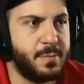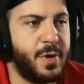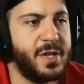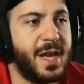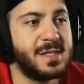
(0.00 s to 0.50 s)

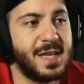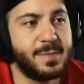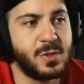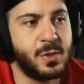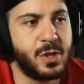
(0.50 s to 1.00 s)
But yes,
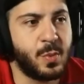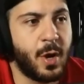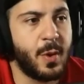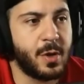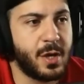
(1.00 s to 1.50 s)
absolutely. You
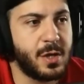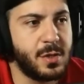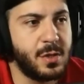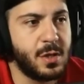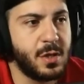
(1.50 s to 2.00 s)
might want to
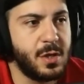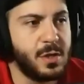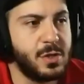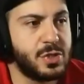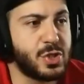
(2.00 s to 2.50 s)

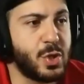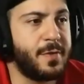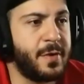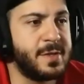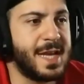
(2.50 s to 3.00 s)
show
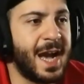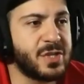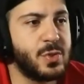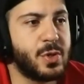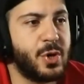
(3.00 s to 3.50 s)
that there is
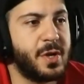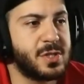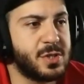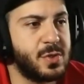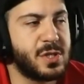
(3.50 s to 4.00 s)
actual code
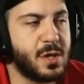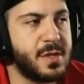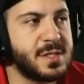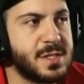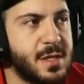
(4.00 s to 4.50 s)
execution on
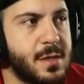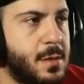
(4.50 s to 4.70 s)
this thing.